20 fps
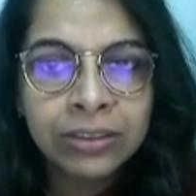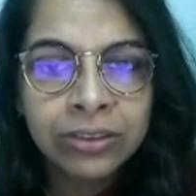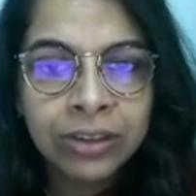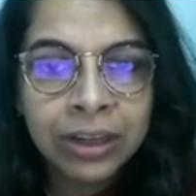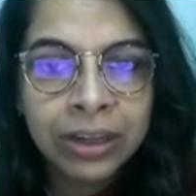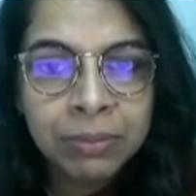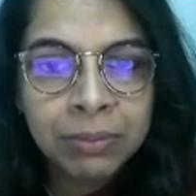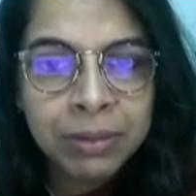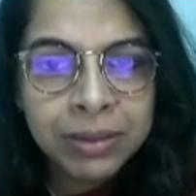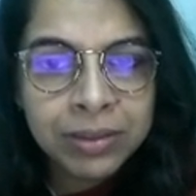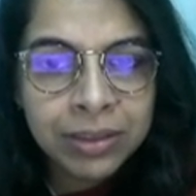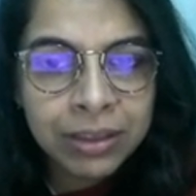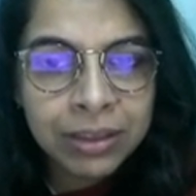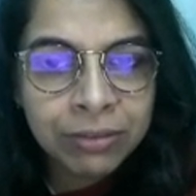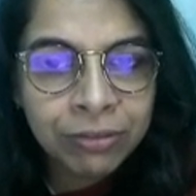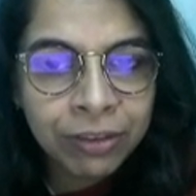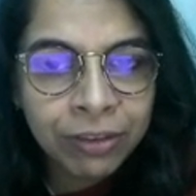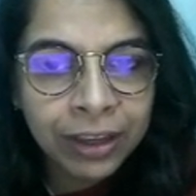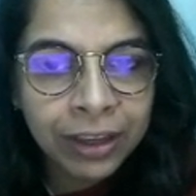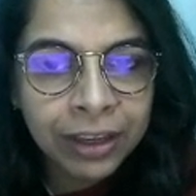Let me see
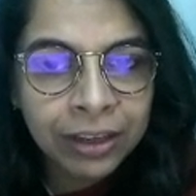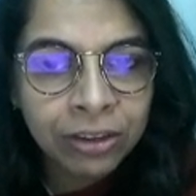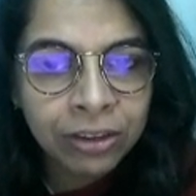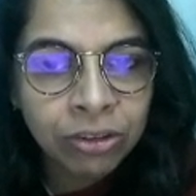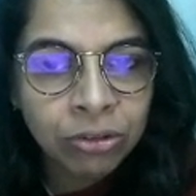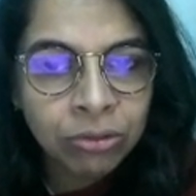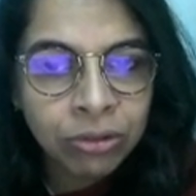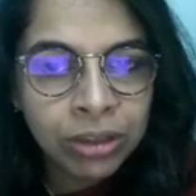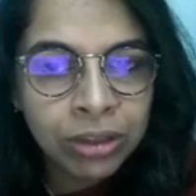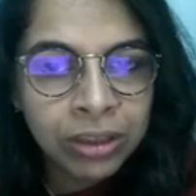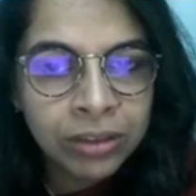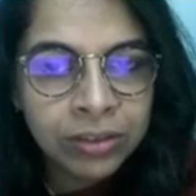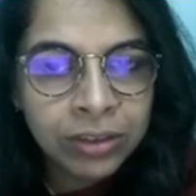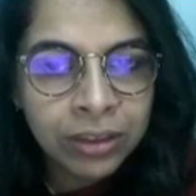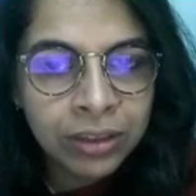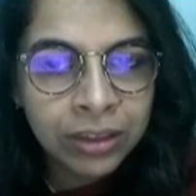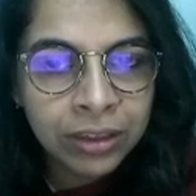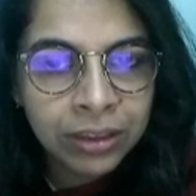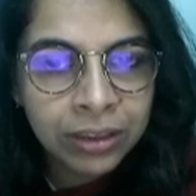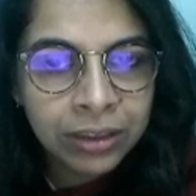if I can do this
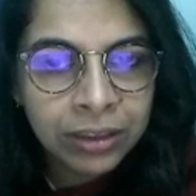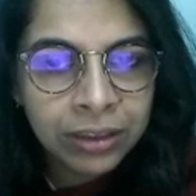here.